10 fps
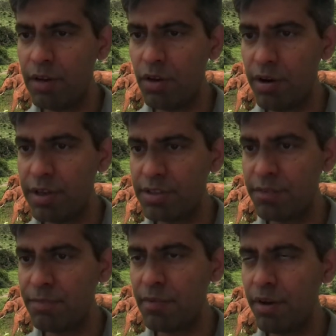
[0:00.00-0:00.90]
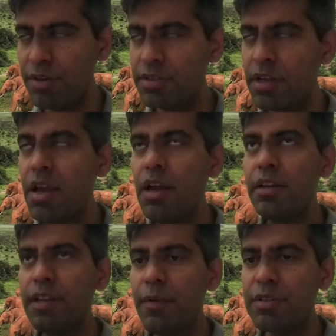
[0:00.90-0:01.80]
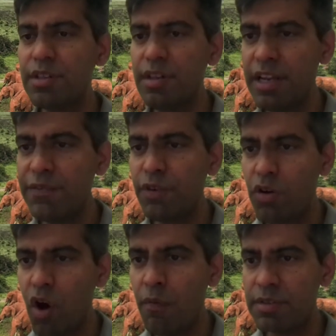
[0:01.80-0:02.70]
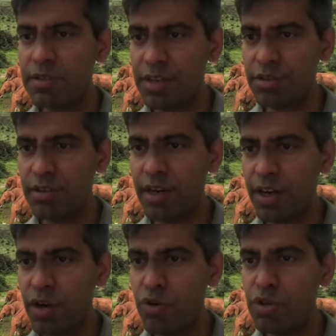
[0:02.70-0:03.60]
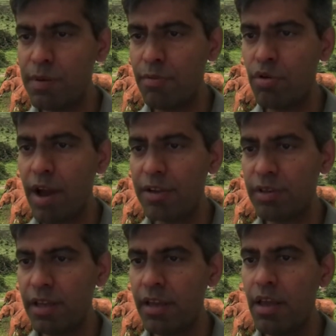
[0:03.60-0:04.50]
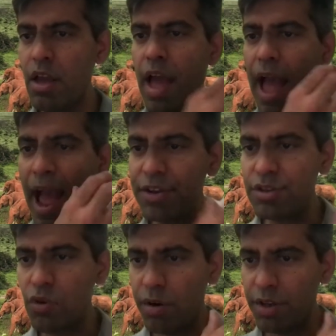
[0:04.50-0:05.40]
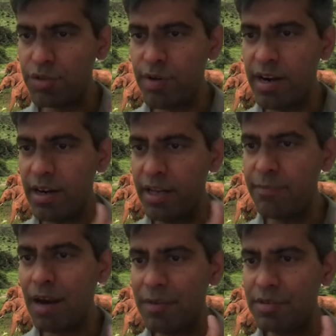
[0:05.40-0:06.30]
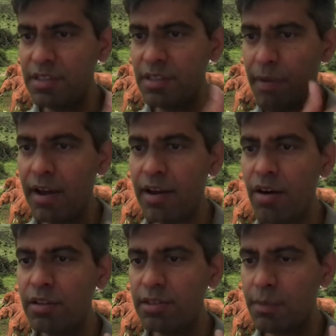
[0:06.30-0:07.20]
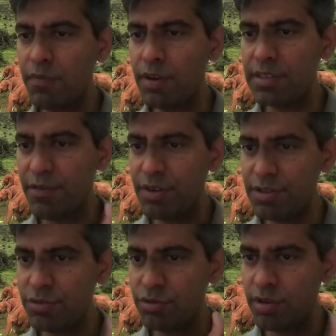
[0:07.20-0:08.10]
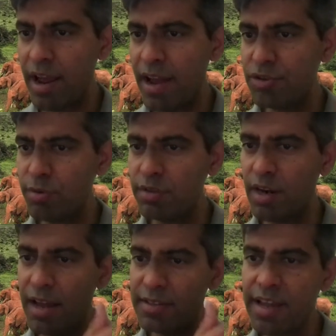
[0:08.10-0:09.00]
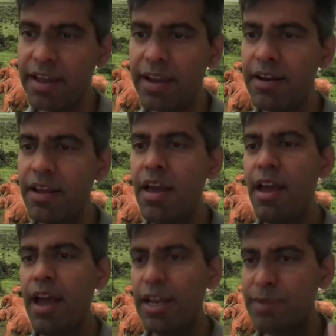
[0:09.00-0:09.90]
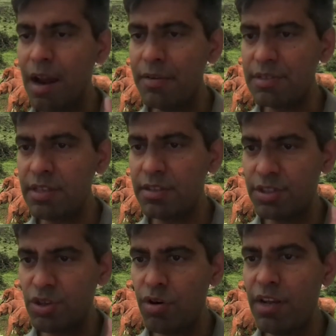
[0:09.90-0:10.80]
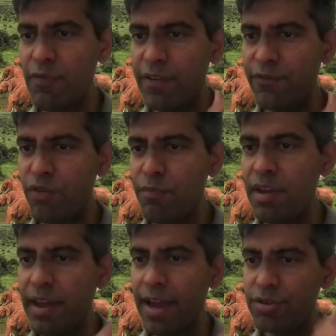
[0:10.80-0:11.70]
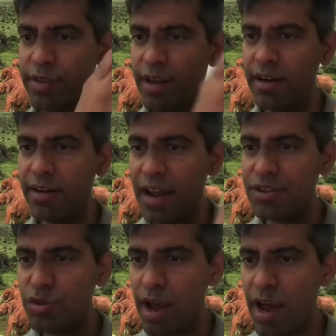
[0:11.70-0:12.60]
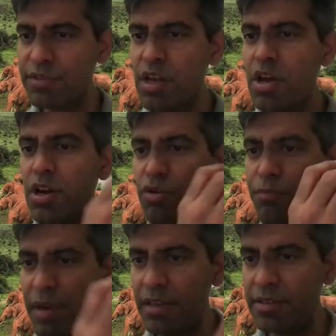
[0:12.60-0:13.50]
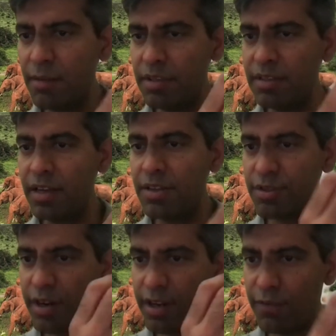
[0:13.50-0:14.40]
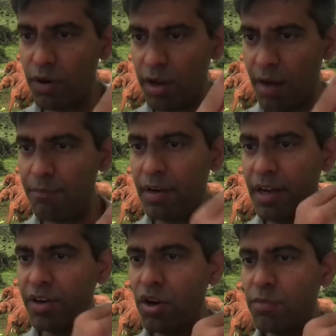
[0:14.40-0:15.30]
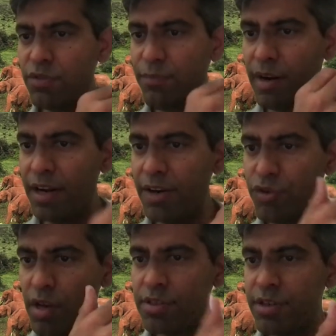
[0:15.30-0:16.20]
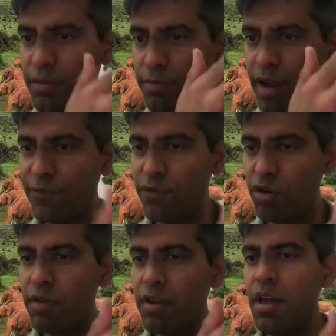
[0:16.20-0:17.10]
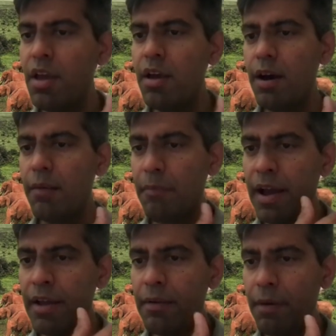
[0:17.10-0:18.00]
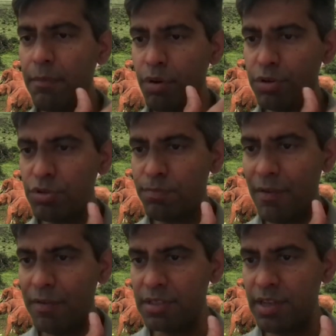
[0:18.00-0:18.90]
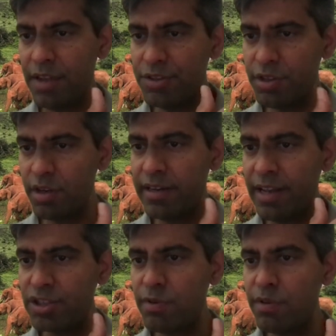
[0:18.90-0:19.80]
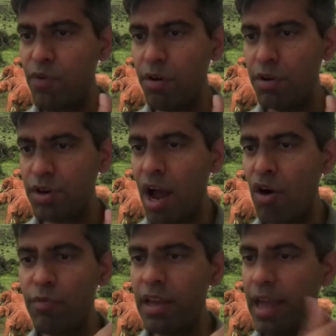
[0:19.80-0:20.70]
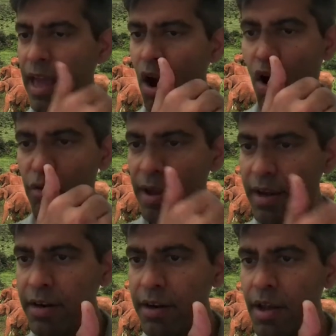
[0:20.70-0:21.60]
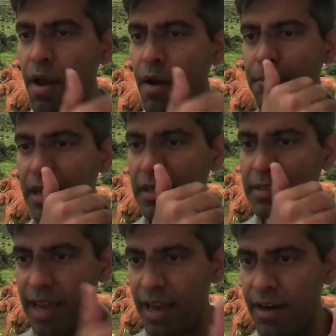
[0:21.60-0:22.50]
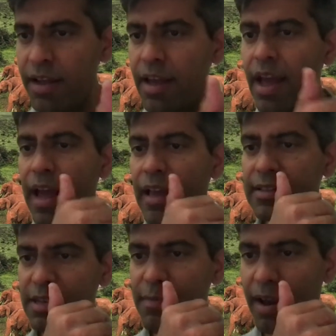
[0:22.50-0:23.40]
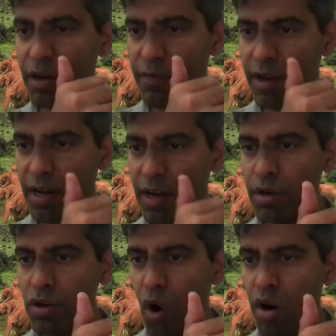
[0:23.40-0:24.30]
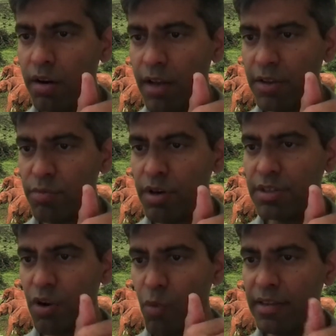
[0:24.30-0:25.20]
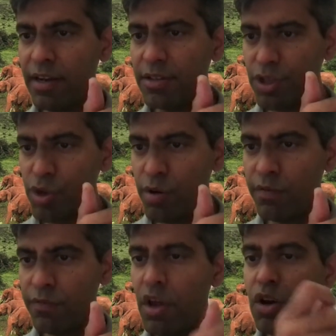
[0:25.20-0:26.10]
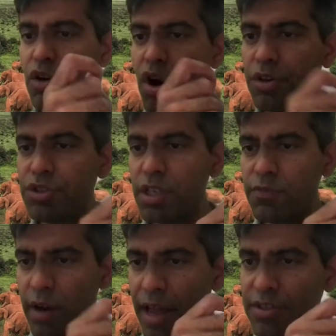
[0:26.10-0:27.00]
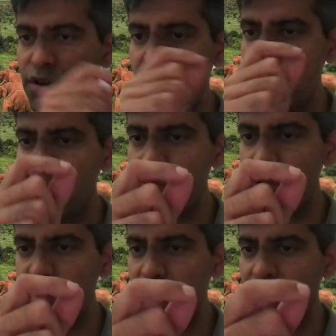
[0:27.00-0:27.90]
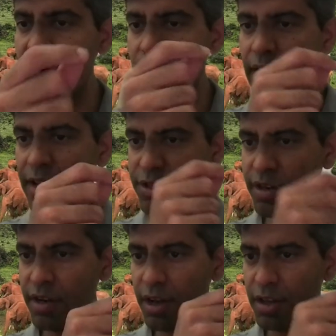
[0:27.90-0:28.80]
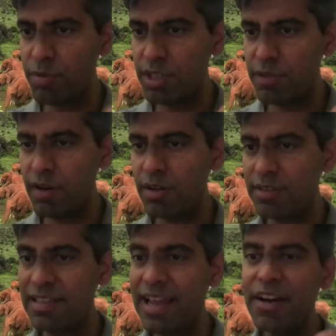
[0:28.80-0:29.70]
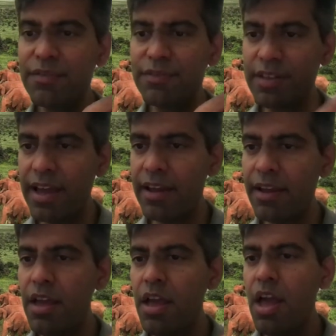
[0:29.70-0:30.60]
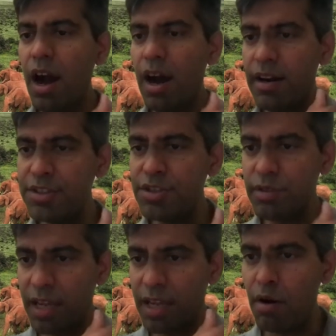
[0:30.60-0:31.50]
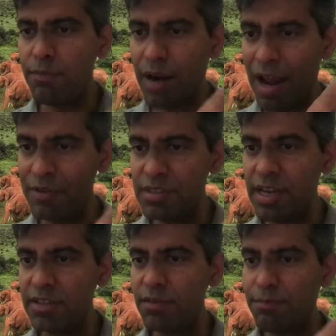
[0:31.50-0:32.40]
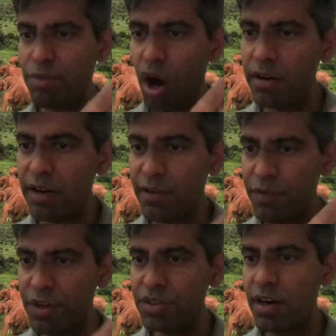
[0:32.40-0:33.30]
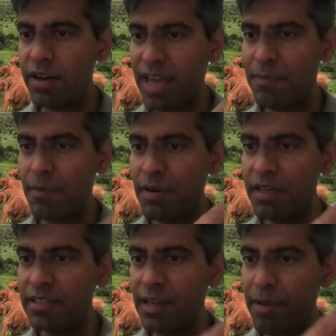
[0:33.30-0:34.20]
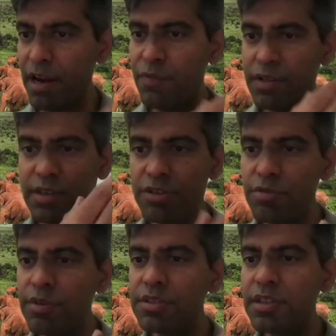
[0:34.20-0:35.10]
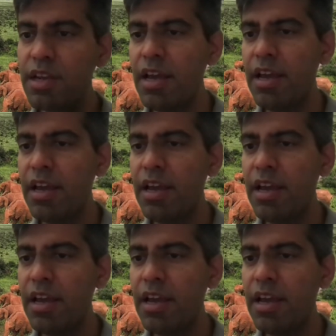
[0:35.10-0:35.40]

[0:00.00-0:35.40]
with Lourdes, simply because there was a need for a conversation that includes people who actually action, orchestrate, and lead privacy in the background. And some of us have risen through the ranks over the last decade as privacy and security went from being esoteric nice to haves to being something that is critical for a company in terms of building trust into the platform. Uh, my approach to privacy engineering tends to be focused on how do we A, automate it, B, scale it, and C, make it available to all customers in a way that is intuitive, not just for external customers, but internal engineering customers as well. Because at the end of the day, unless you think about privacy as a product and a feature and a capability that benefits customers,